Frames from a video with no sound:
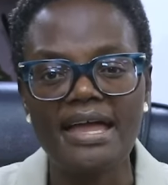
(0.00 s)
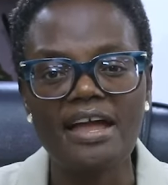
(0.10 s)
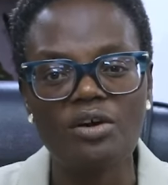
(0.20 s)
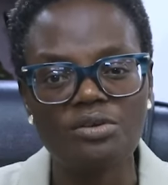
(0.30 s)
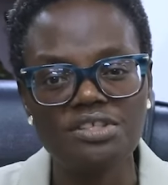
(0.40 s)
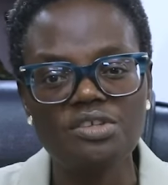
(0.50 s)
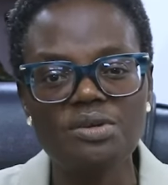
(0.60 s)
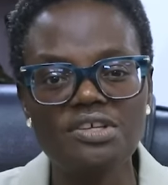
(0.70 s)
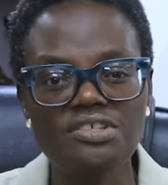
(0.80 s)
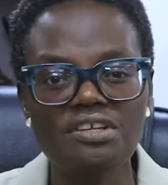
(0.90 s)
a
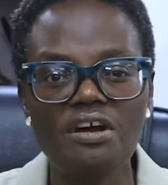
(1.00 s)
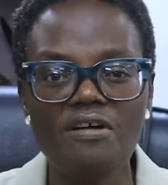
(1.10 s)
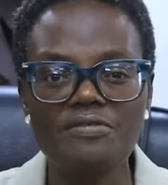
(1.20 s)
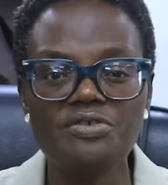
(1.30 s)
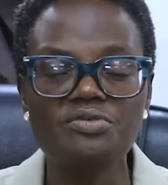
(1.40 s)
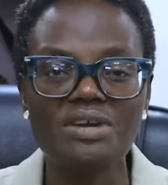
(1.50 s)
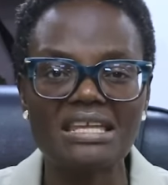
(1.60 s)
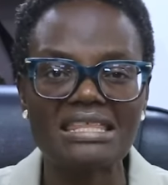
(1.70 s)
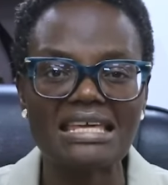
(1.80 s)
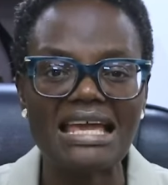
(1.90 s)
continuation of
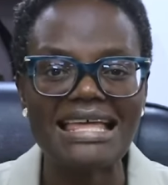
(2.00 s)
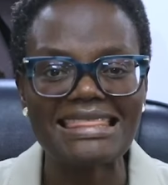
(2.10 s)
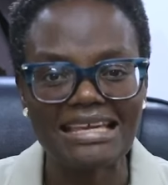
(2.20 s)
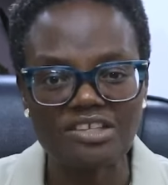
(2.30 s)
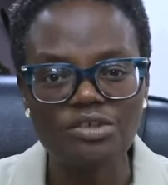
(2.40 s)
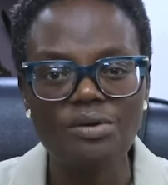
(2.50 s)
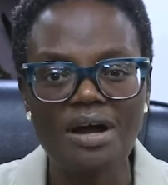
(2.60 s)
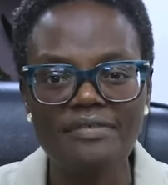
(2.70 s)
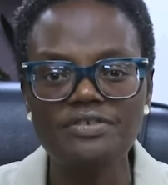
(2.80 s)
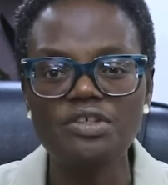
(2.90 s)
strength that you
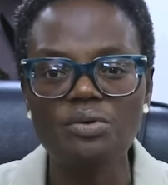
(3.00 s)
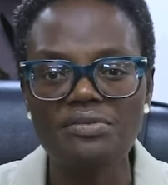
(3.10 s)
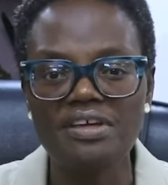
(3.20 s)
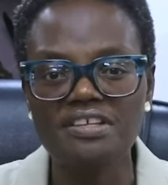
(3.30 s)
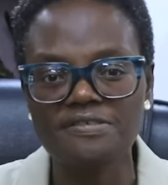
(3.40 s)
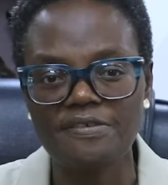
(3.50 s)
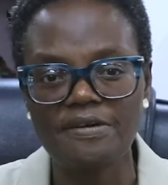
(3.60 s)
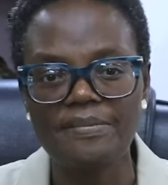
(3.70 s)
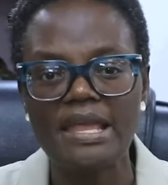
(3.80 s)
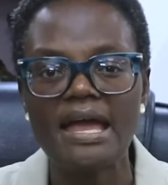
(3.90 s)
have shown thus far,